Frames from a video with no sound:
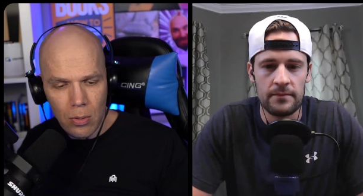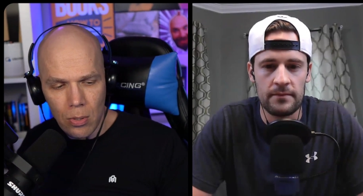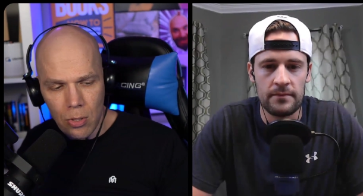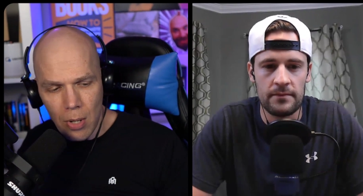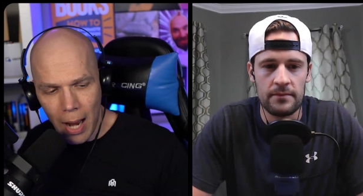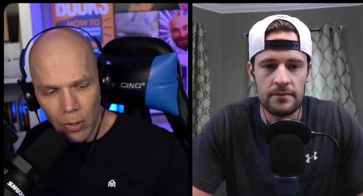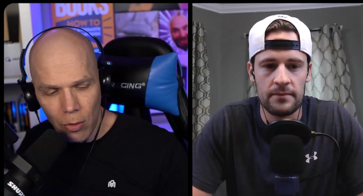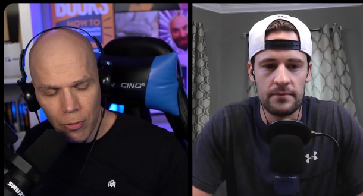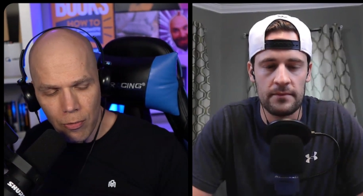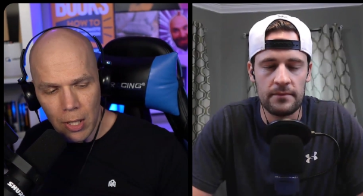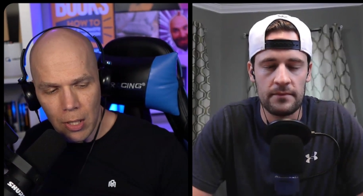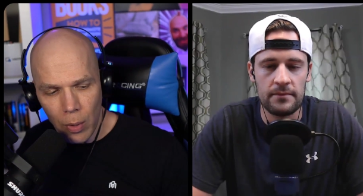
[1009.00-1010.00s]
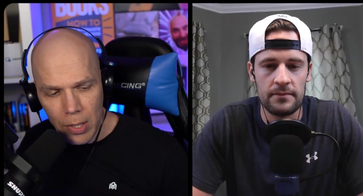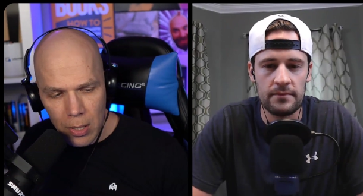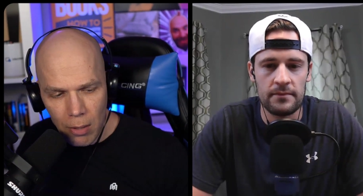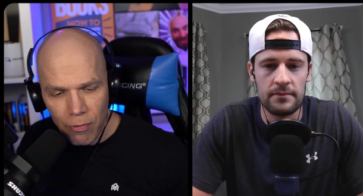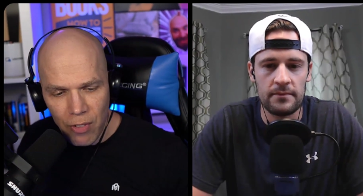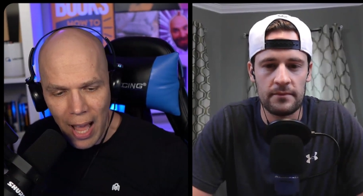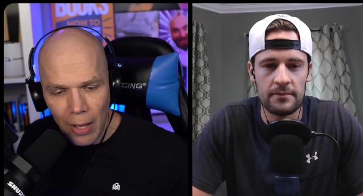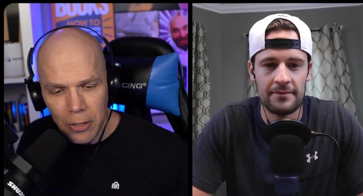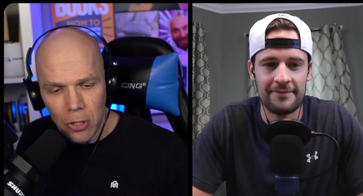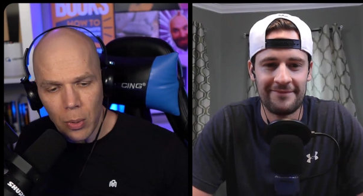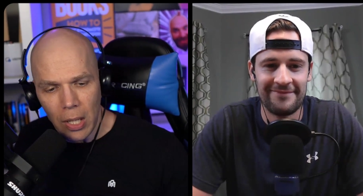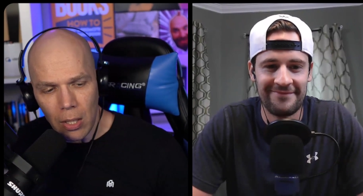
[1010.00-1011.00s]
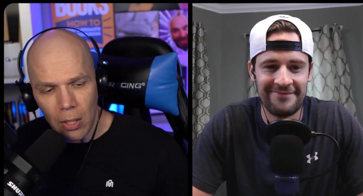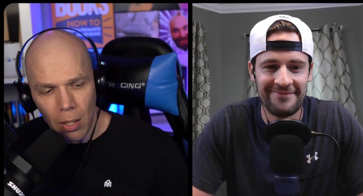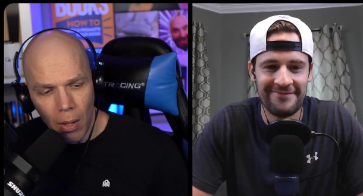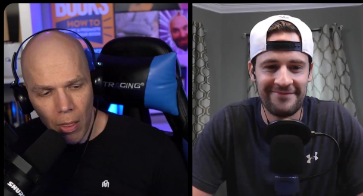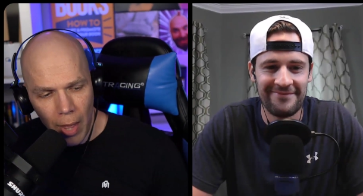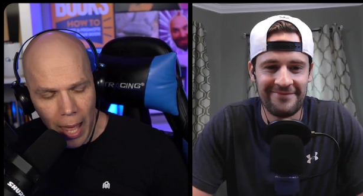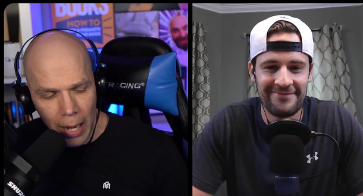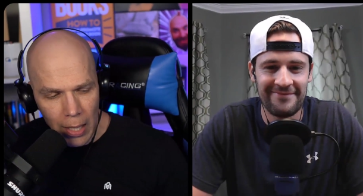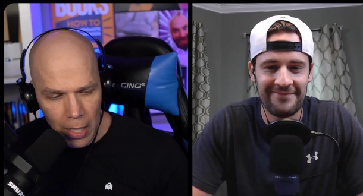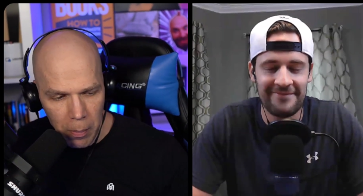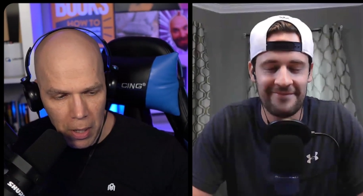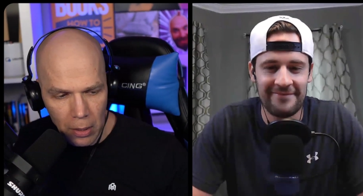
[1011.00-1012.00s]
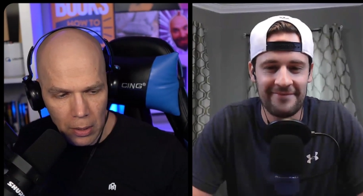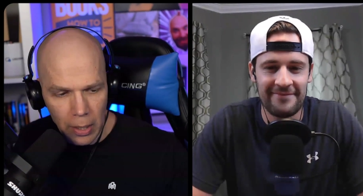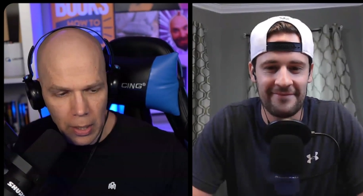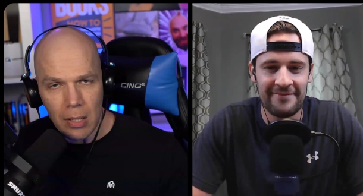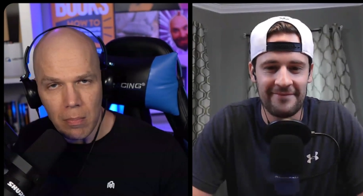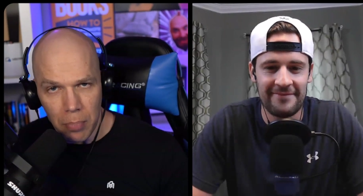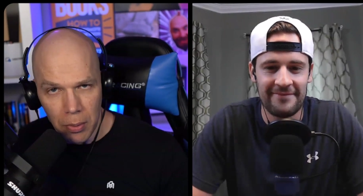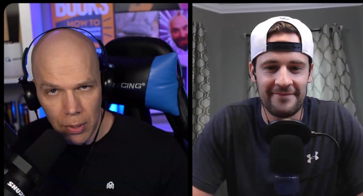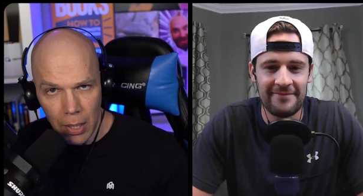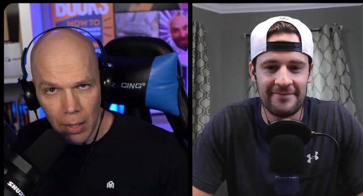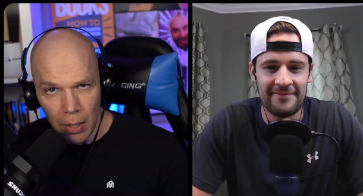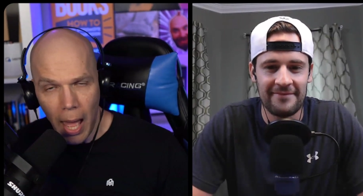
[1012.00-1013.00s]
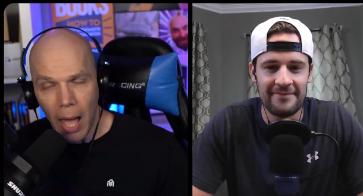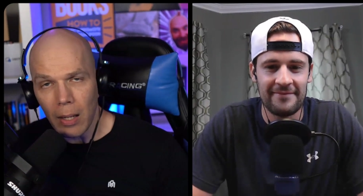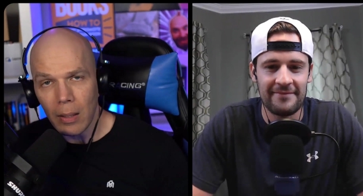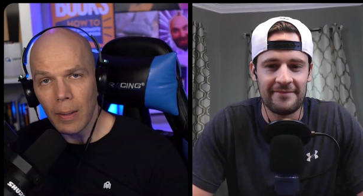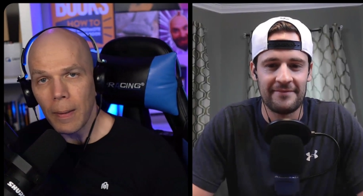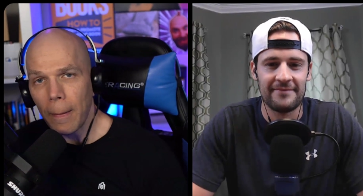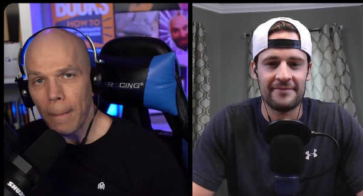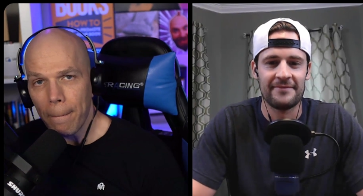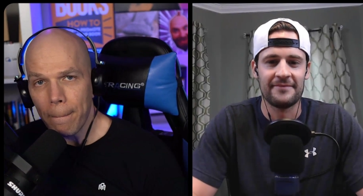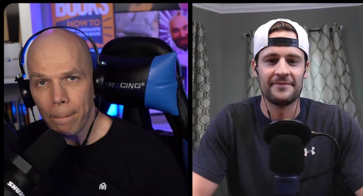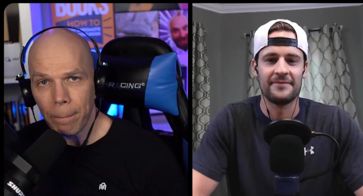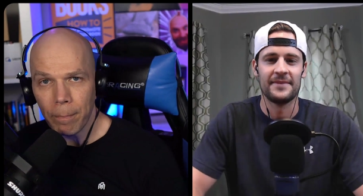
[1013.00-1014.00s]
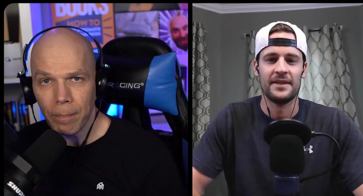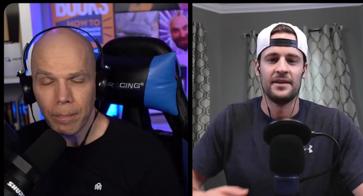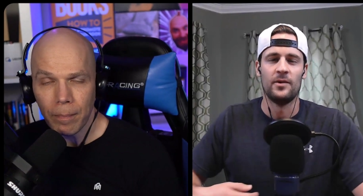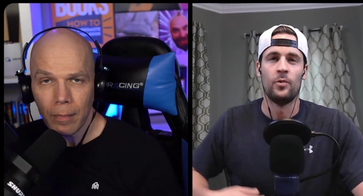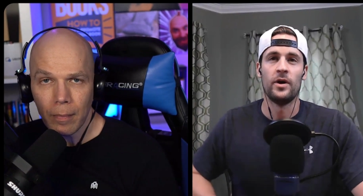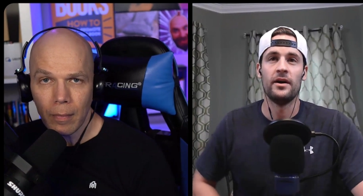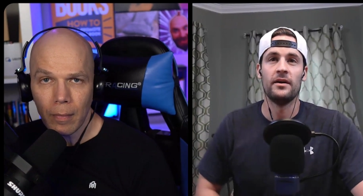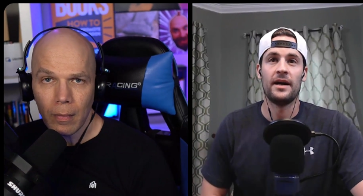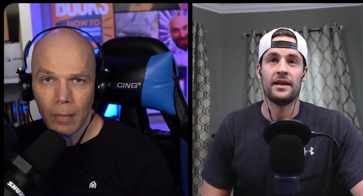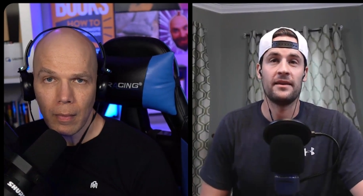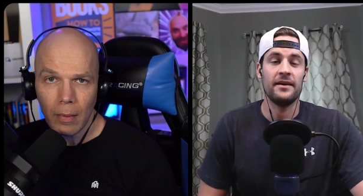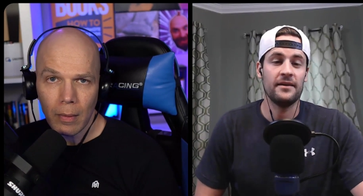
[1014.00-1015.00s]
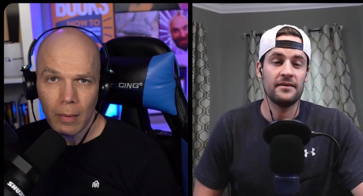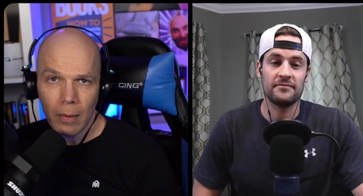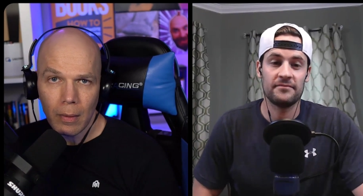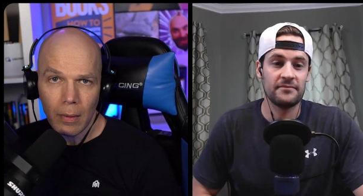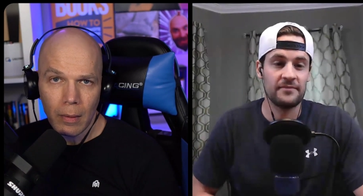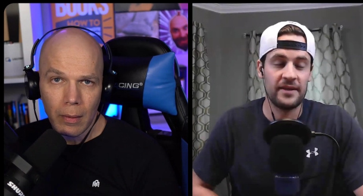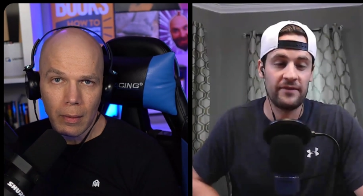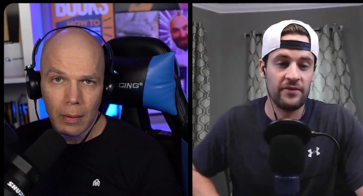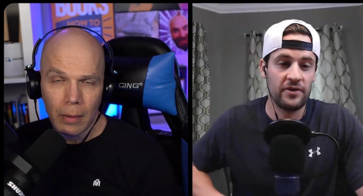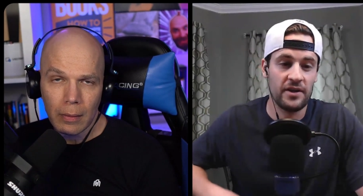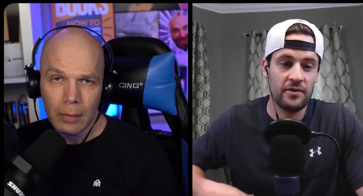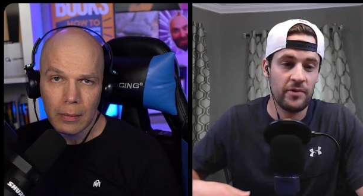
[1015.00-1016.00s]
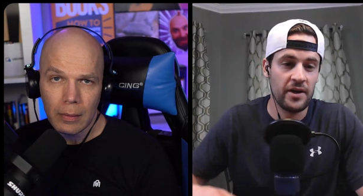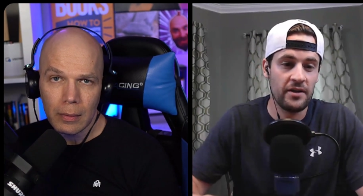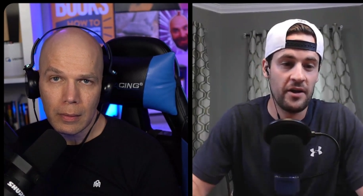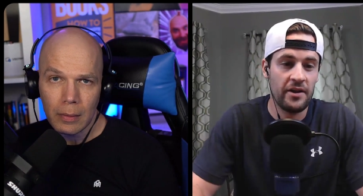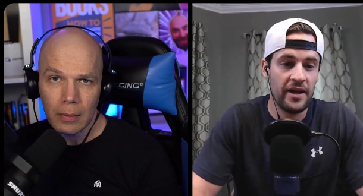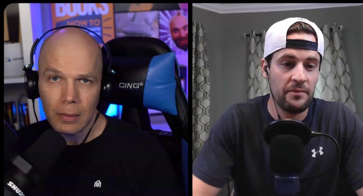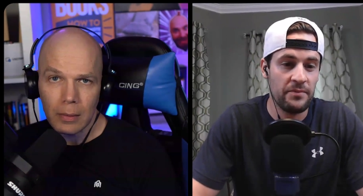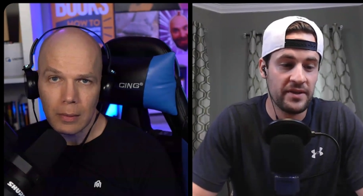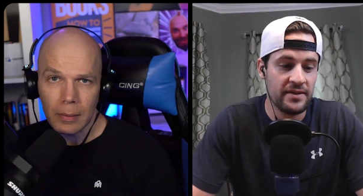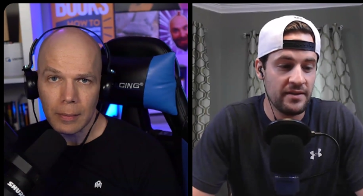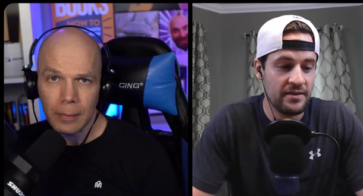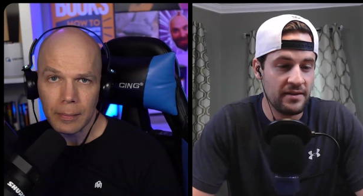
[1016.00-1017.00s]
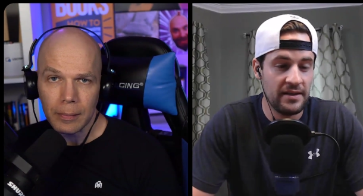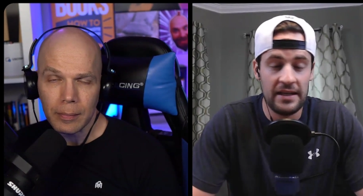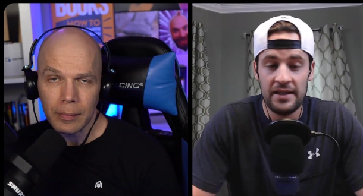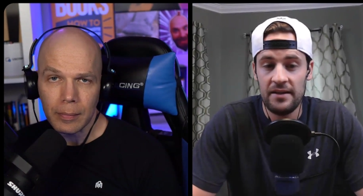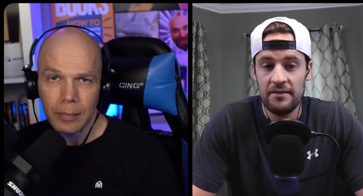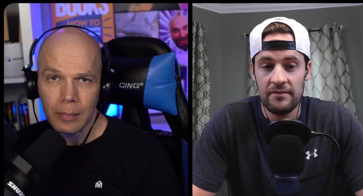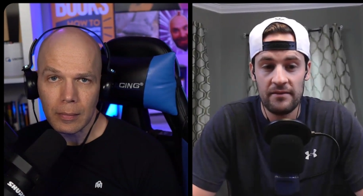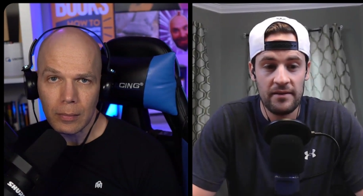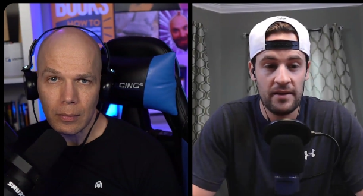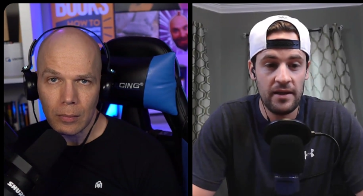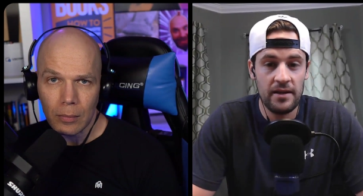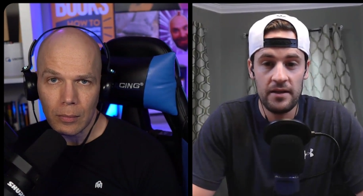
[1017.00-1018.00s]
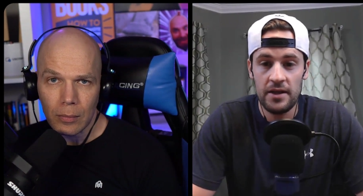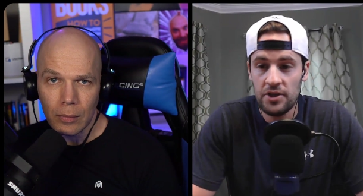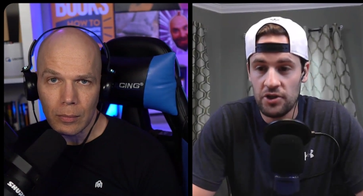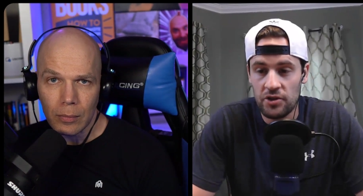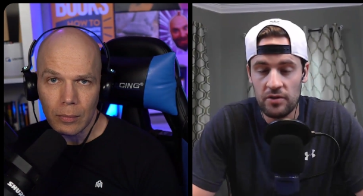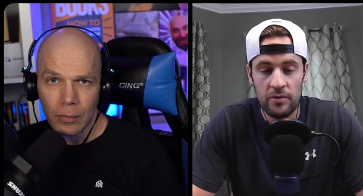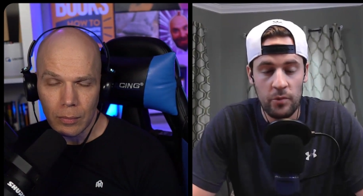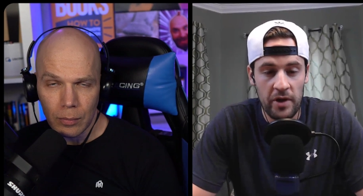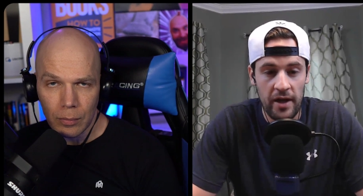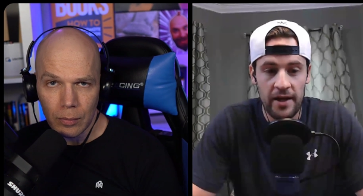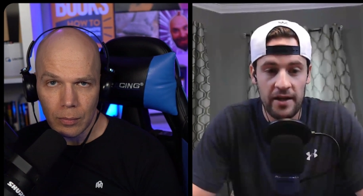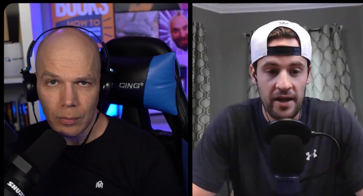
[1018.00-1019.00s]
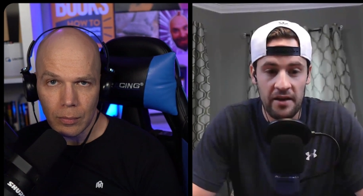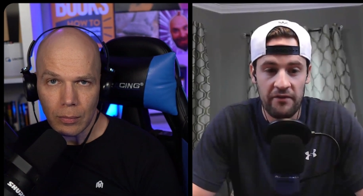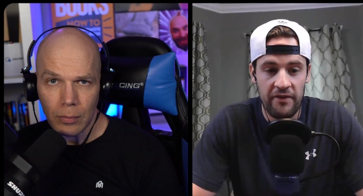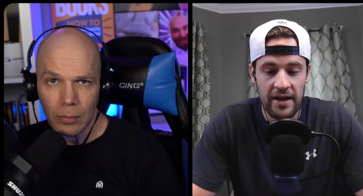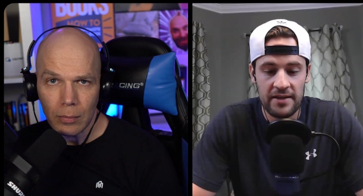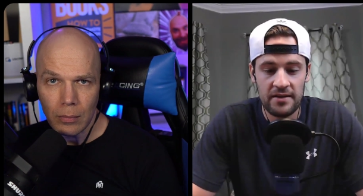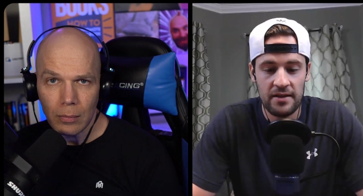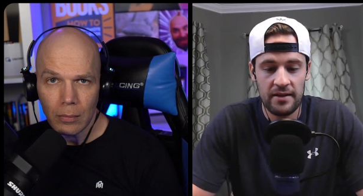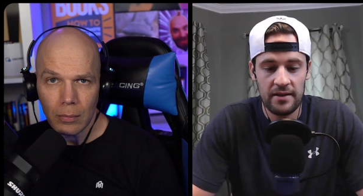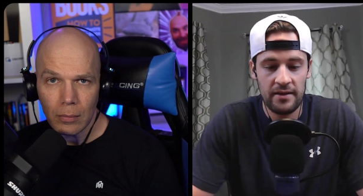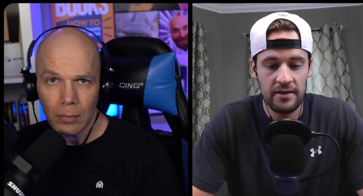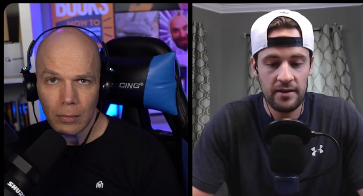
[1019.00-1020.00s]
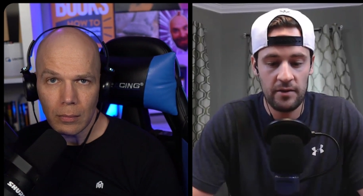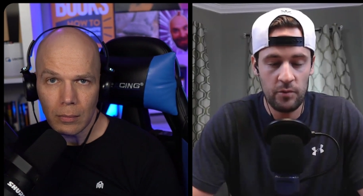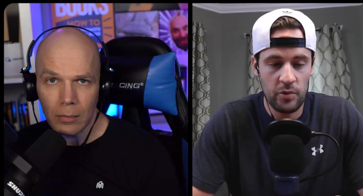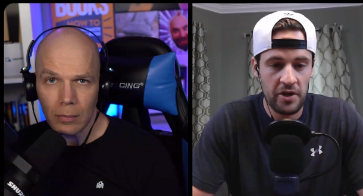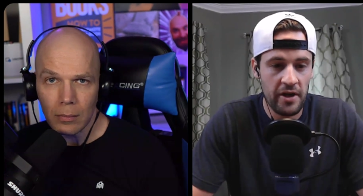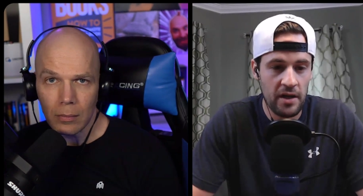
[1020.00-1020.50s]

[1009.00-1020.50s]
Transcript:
Speaker 1: to drag their feet. What's the value in that email list and building that?
Speaker 2: Well, I think if you're going to run an online business in any niche or any kind of facet, you know,